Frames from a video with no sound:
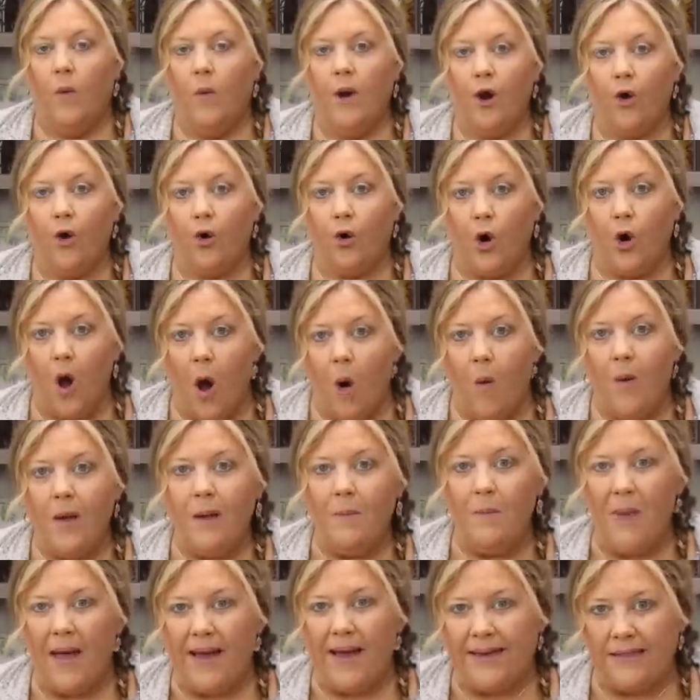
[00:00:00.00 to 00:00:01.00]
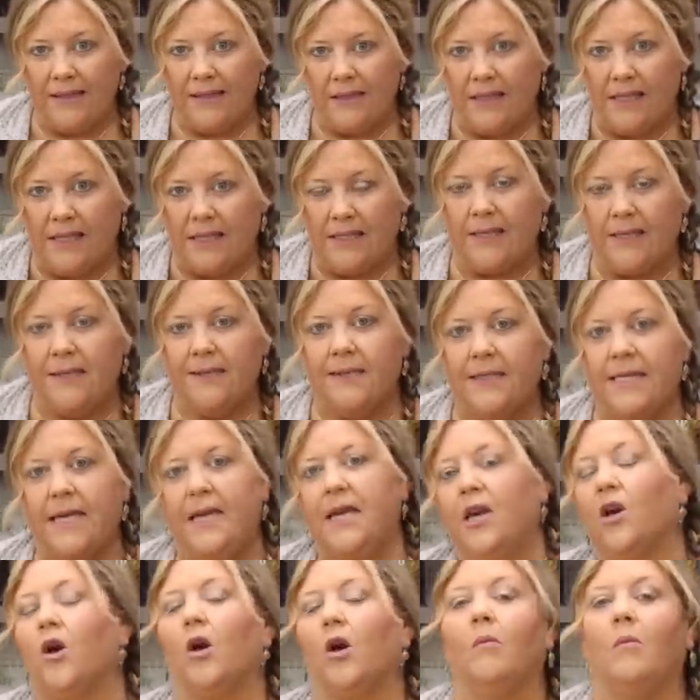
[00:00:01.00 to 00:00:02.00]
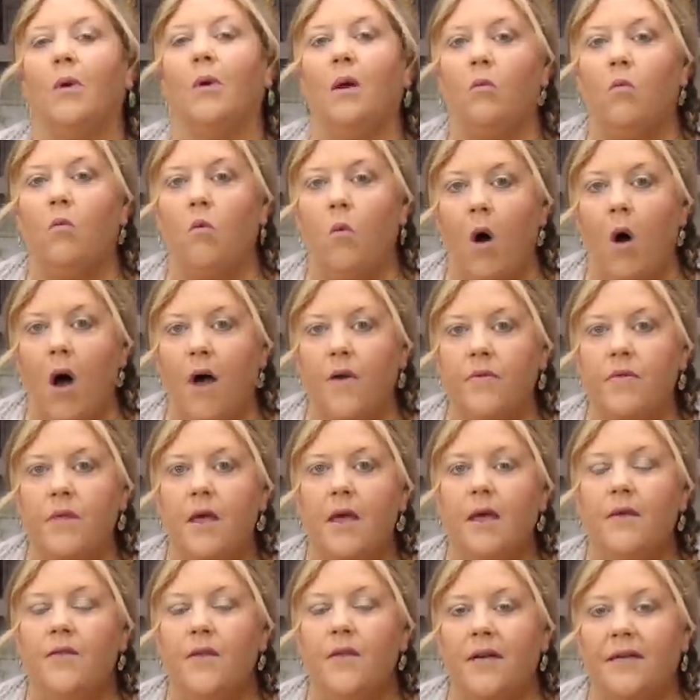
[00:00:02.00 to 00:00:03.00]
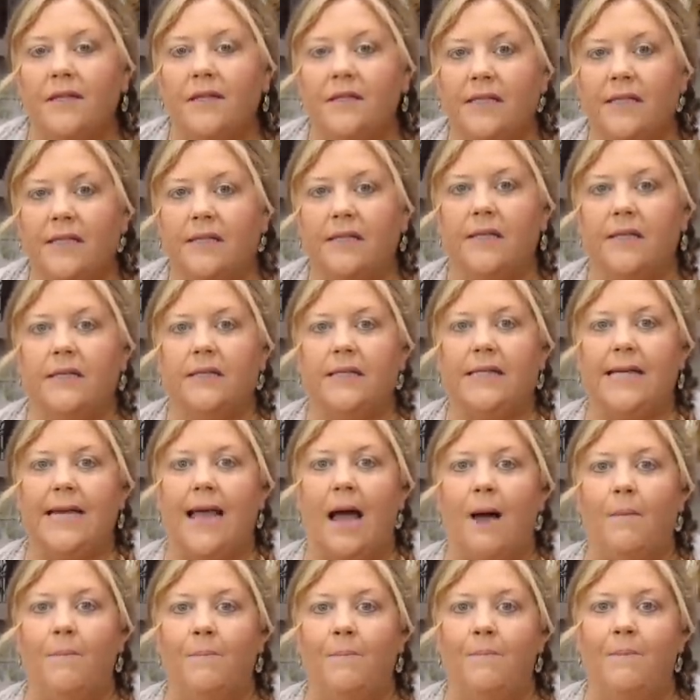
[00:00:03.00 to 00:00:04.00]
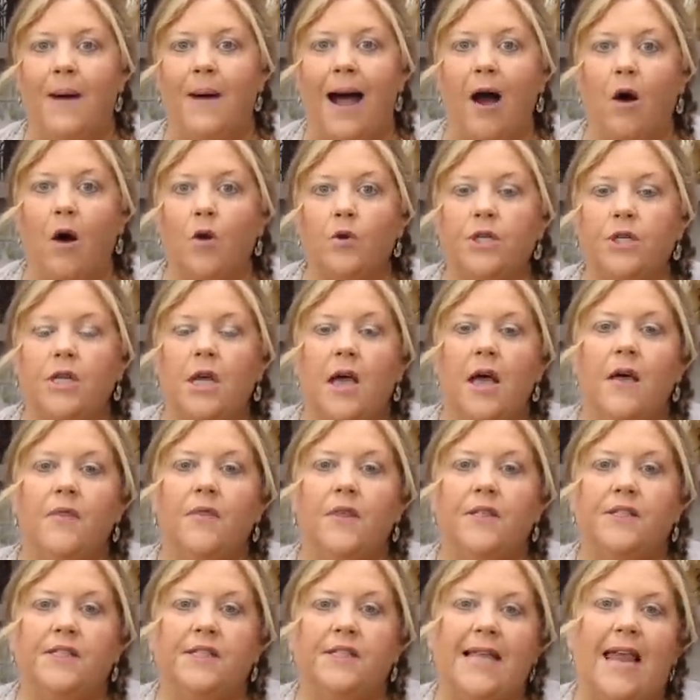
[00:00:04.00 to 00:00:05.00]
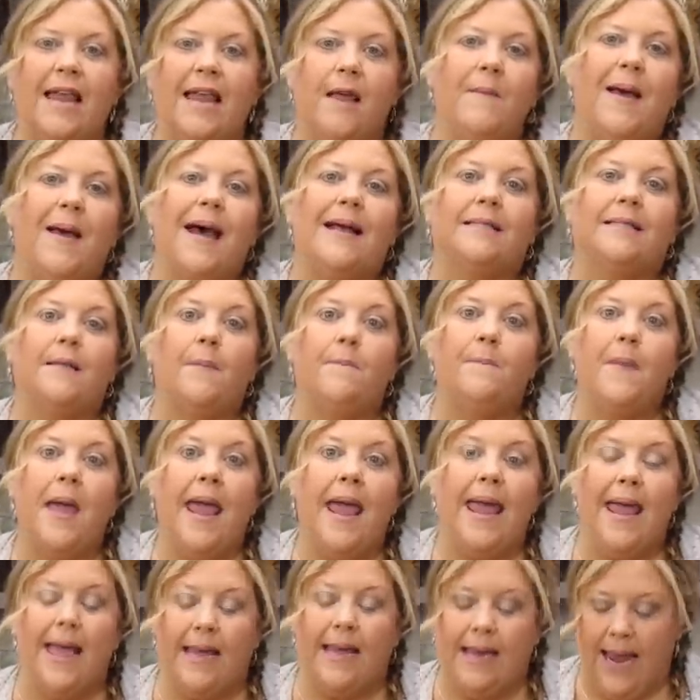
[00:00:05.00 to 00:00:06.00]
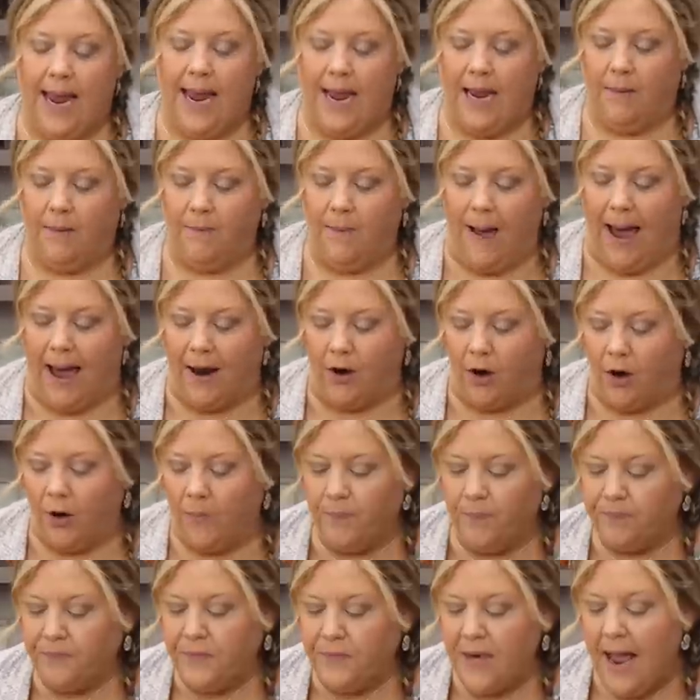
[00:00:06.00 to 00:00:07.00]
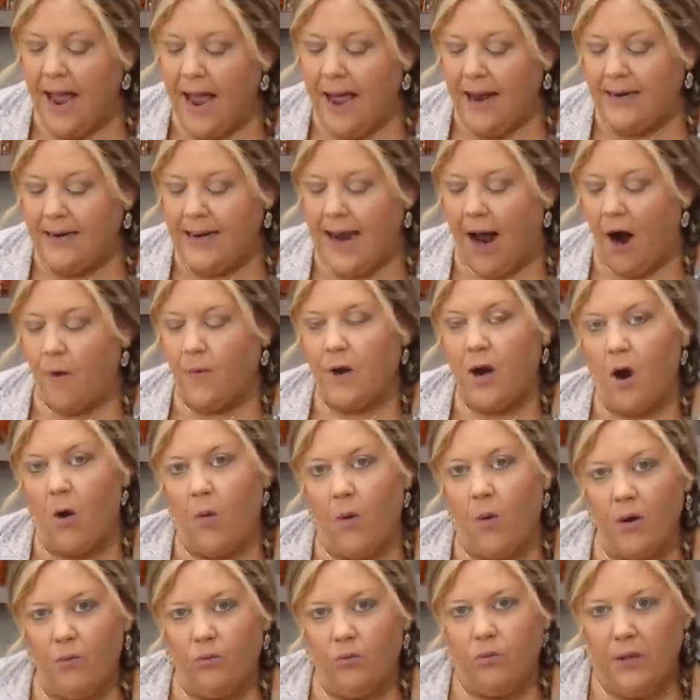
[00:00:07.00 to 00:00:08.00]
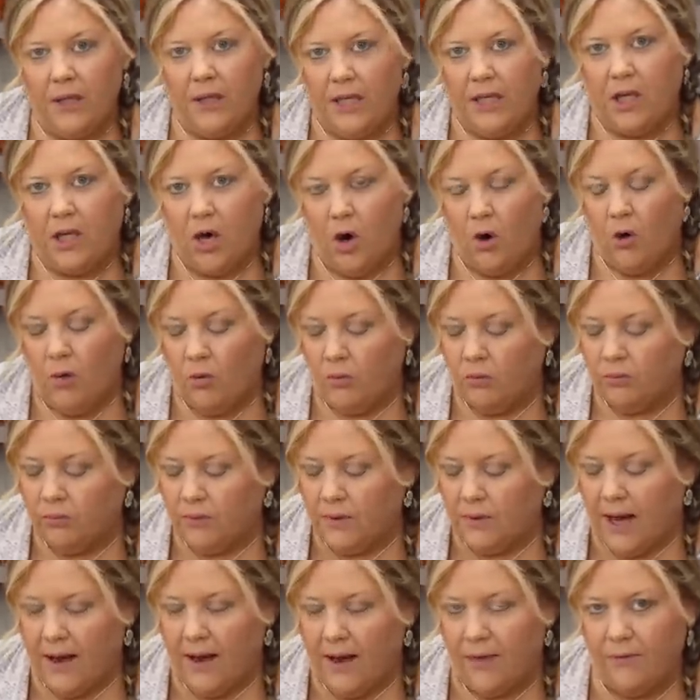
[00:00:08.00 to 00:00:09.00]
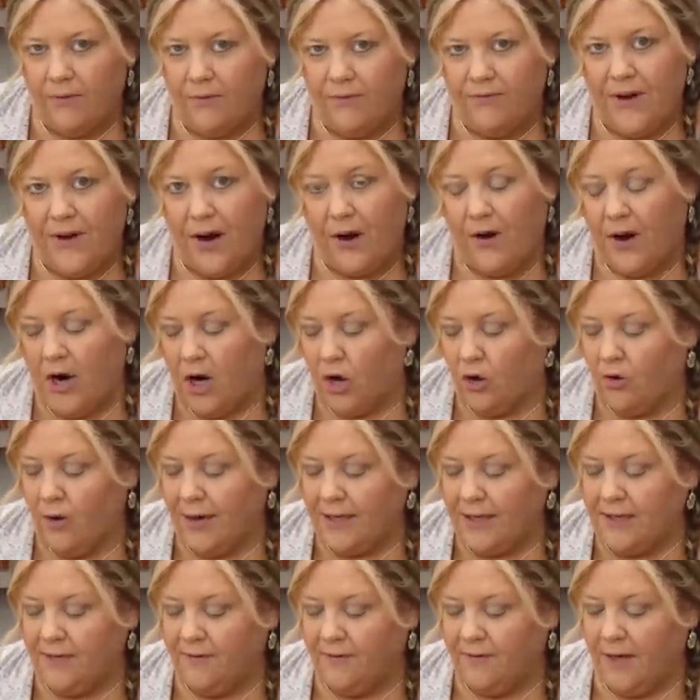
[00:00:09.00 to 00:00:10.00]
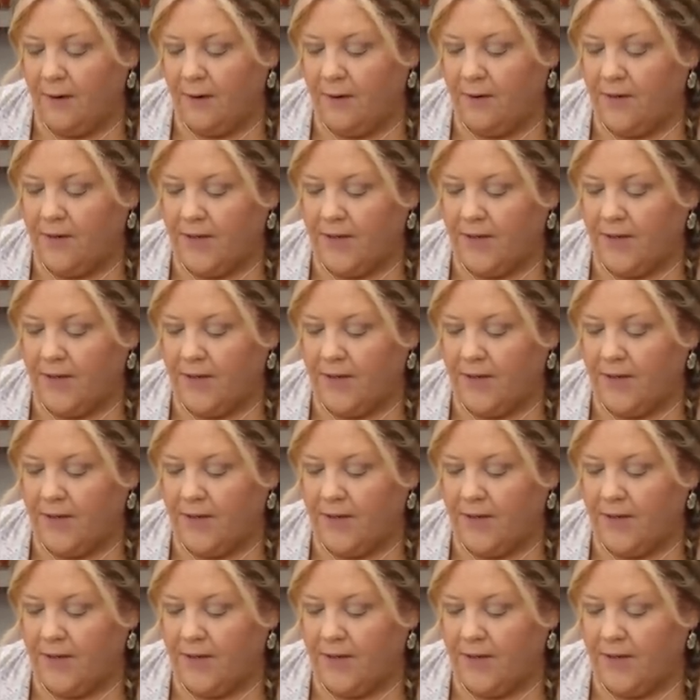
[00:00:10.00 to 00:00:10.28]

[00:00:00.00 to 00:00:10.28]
We are going by consistency here and we want the consistency about the same as a pancake batter. Now, we don't want to really go uh, very aggressively